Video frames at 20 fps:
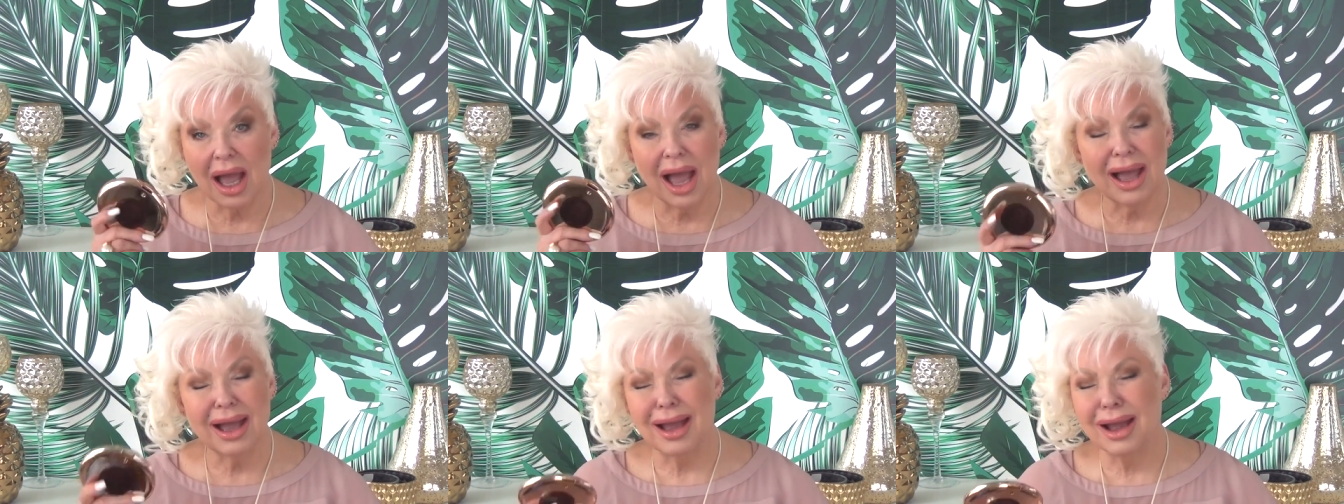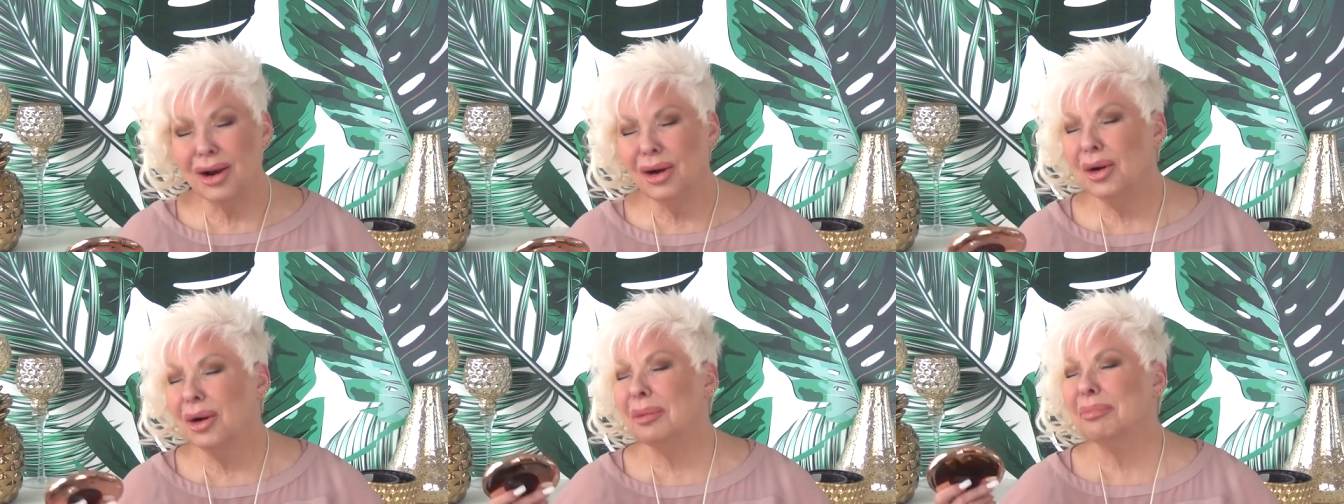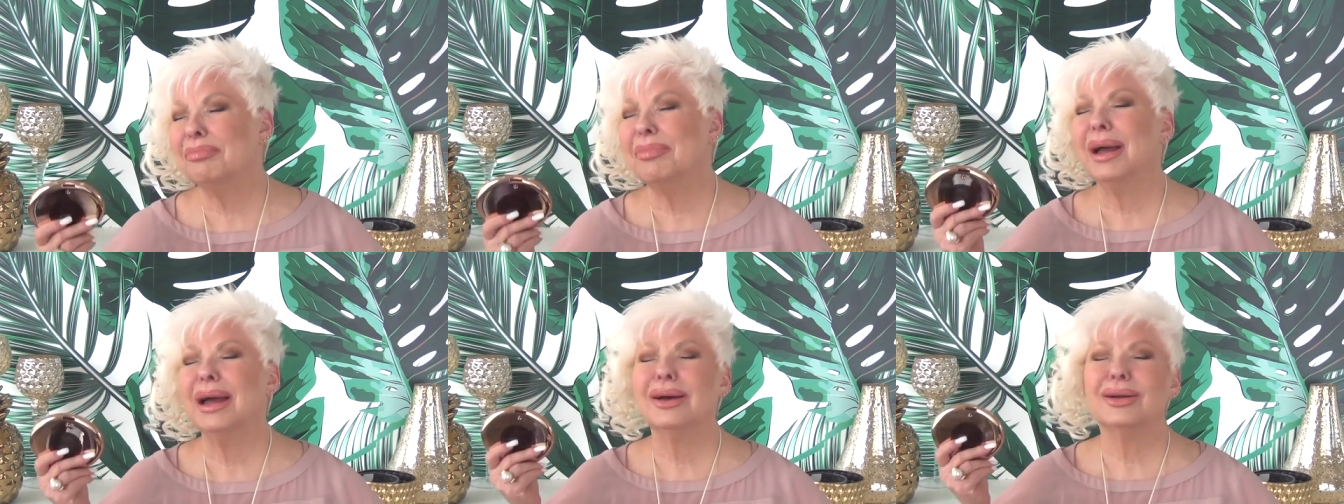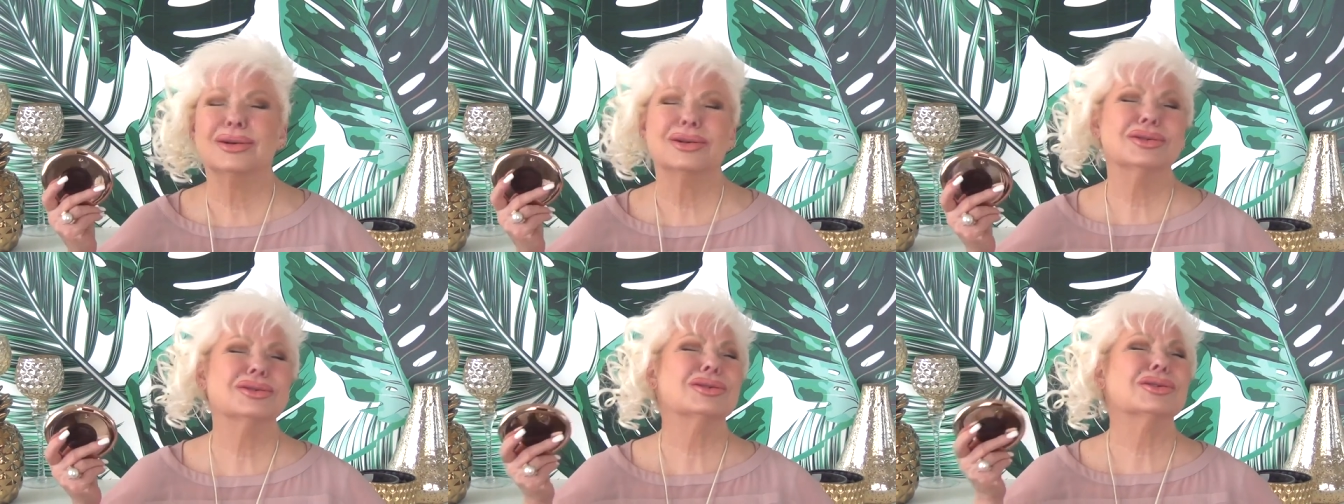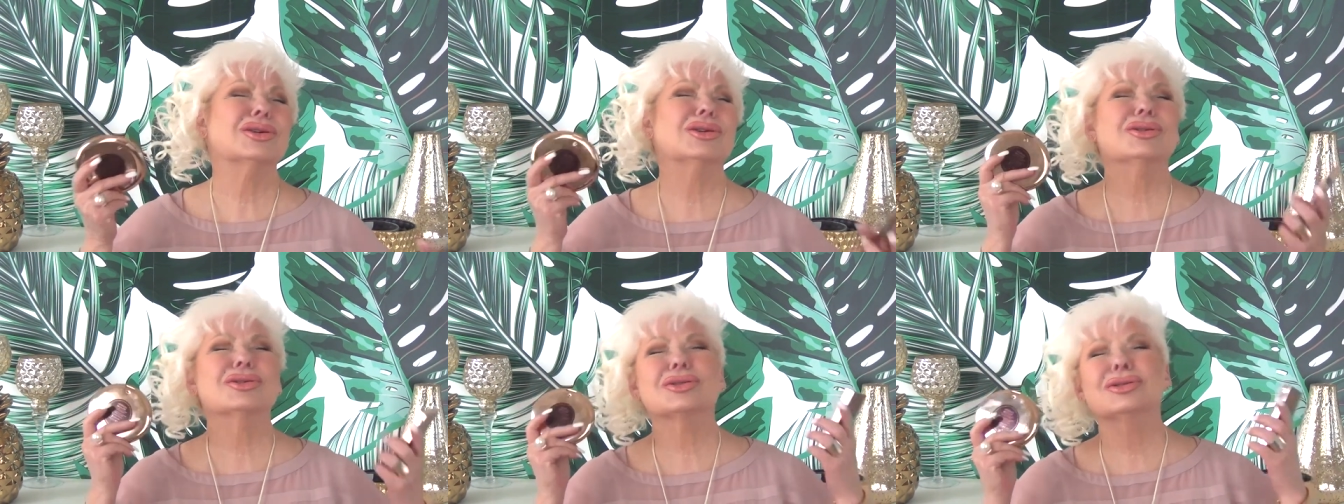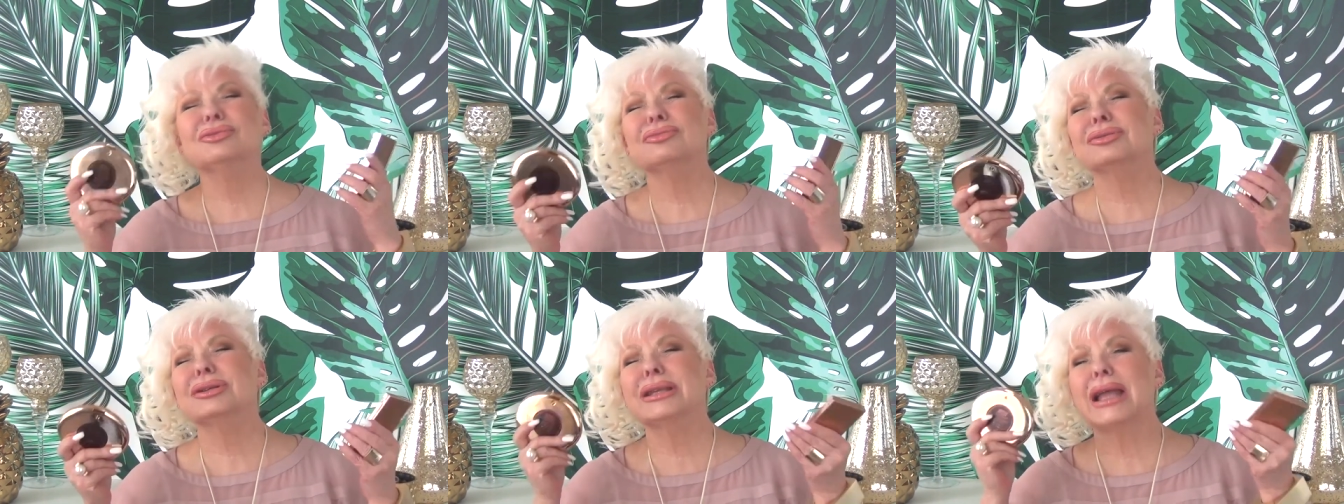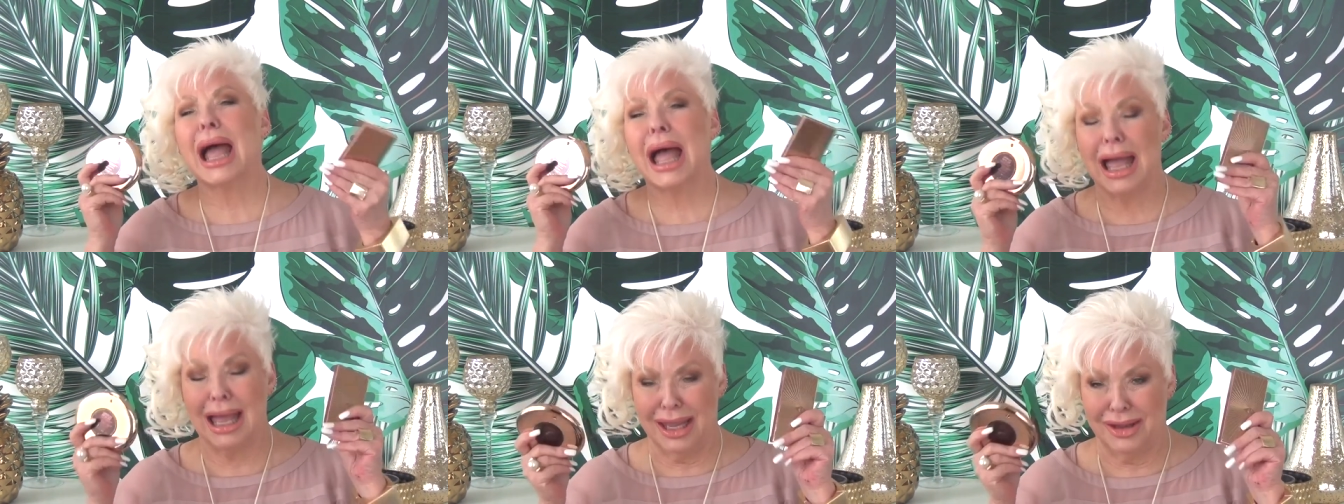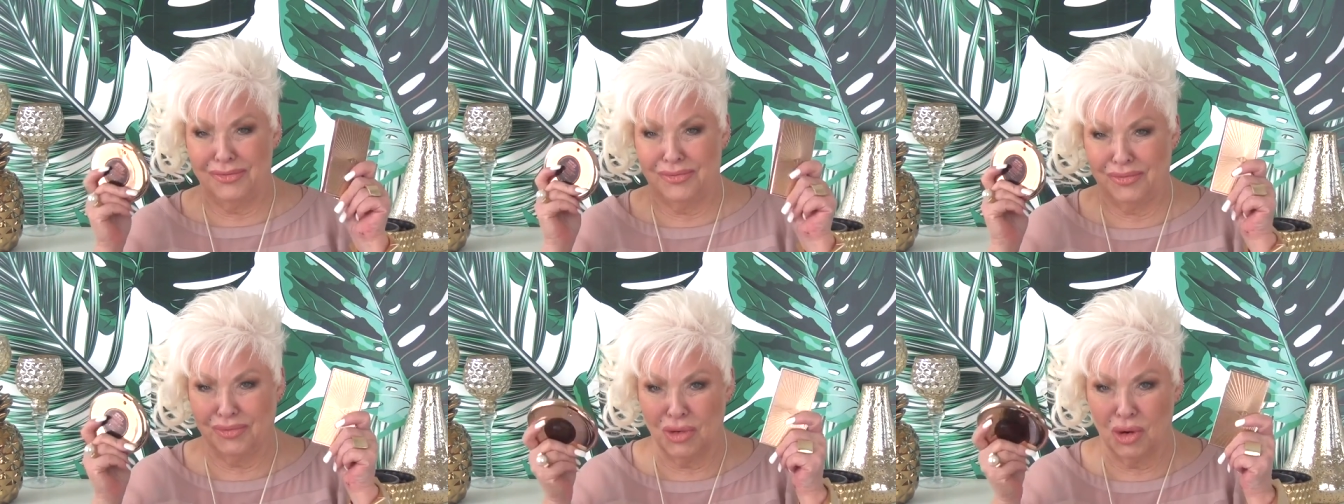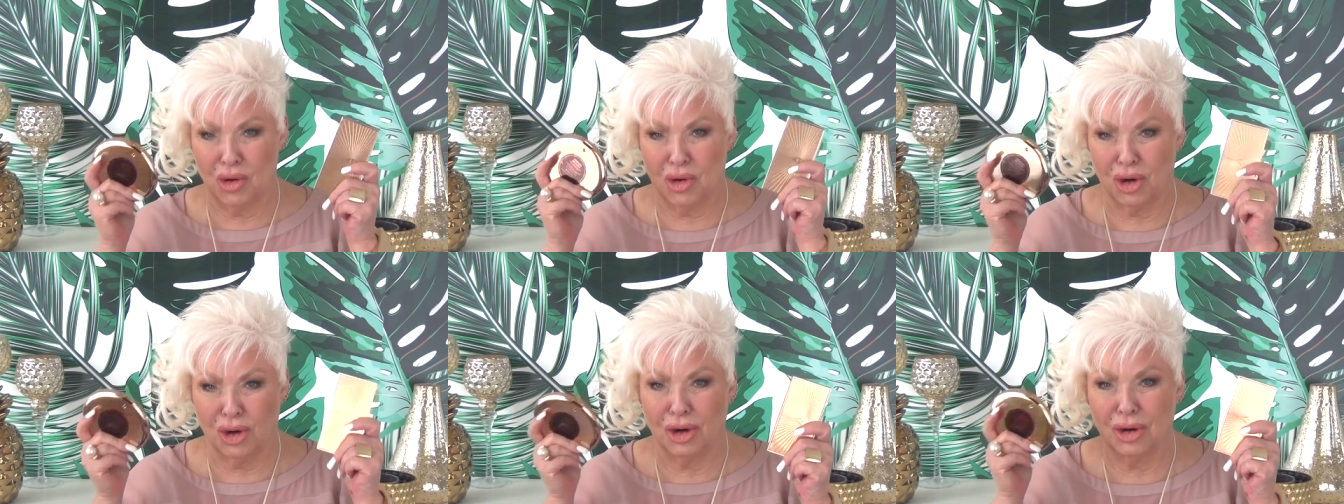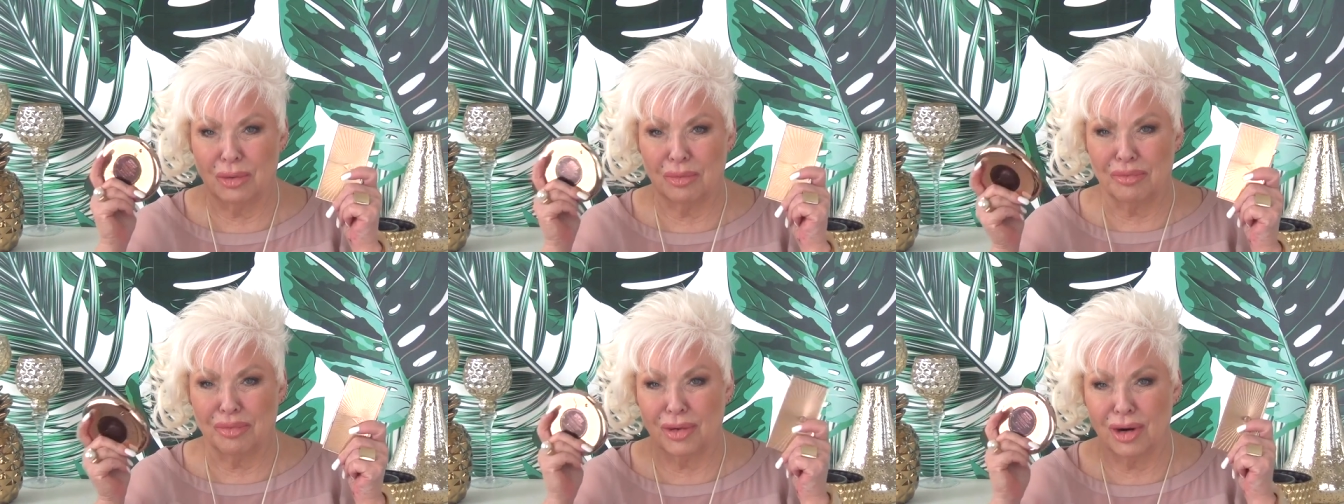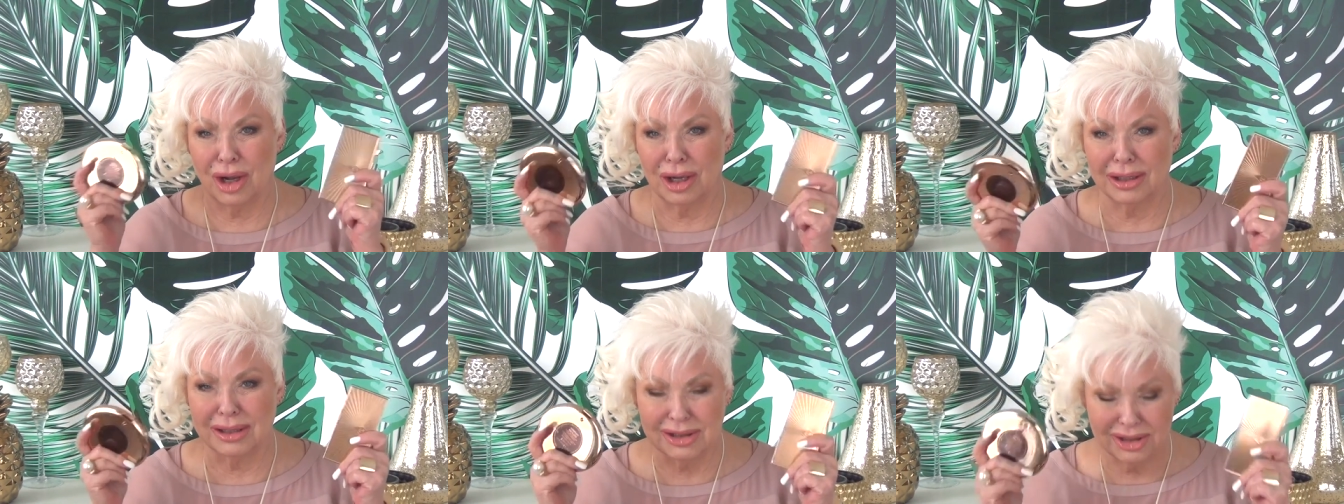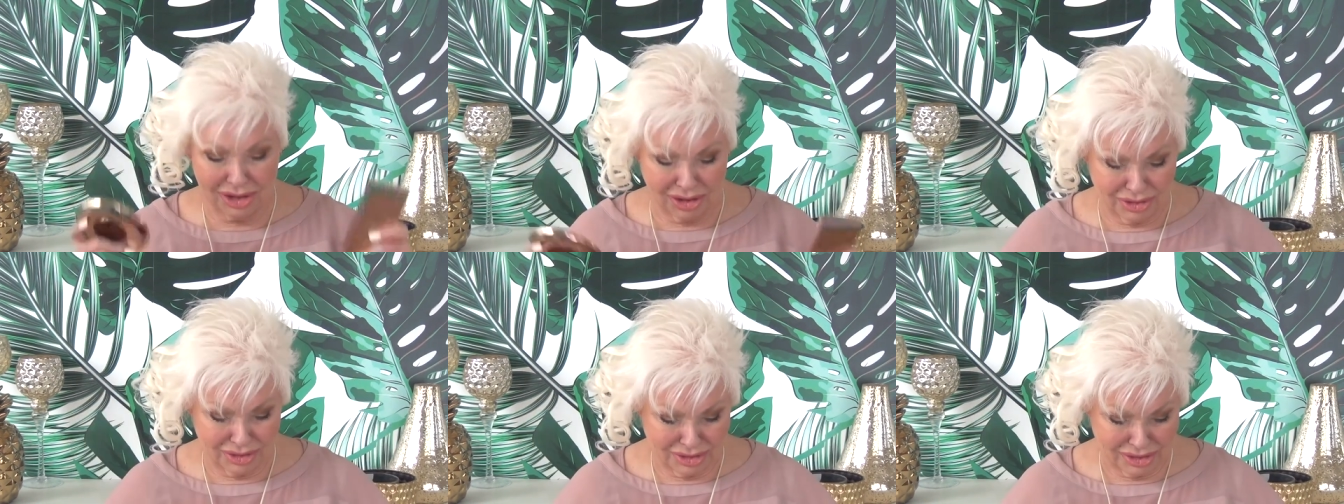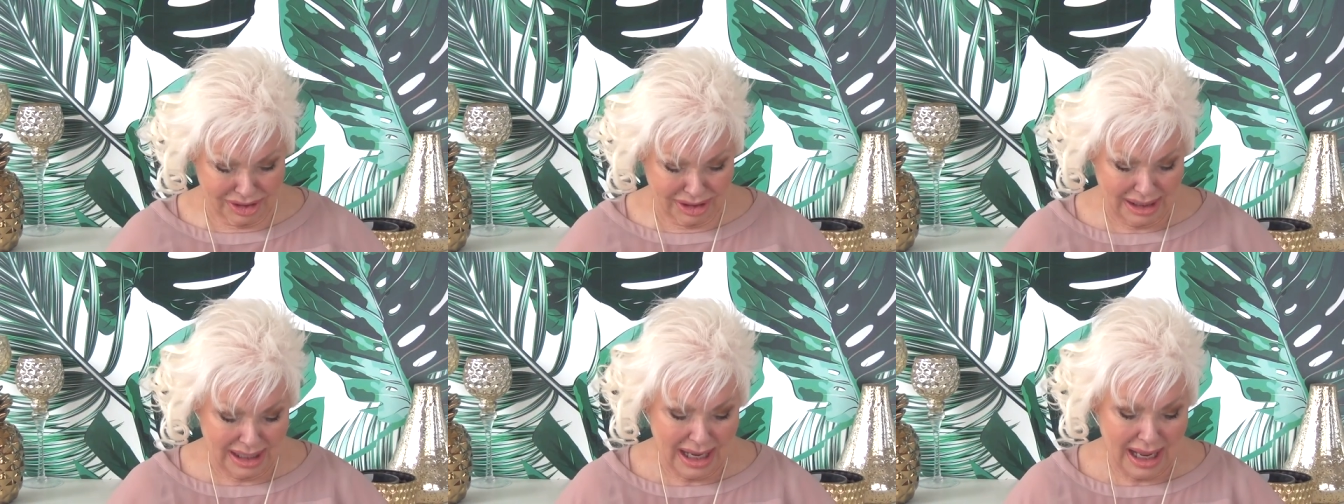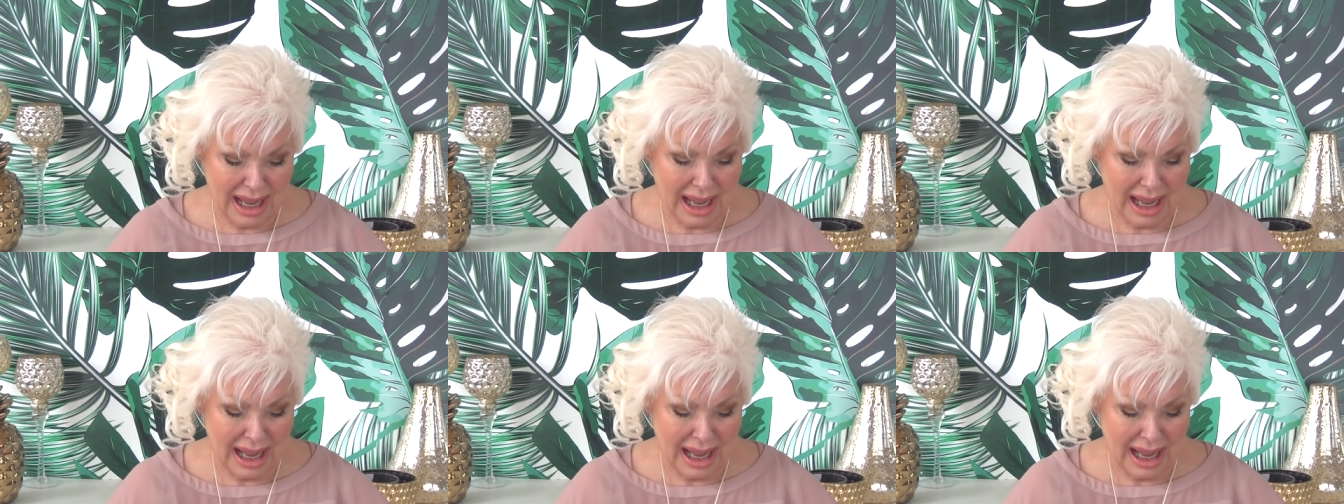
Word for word: I, her powders are to die for, her bronzers.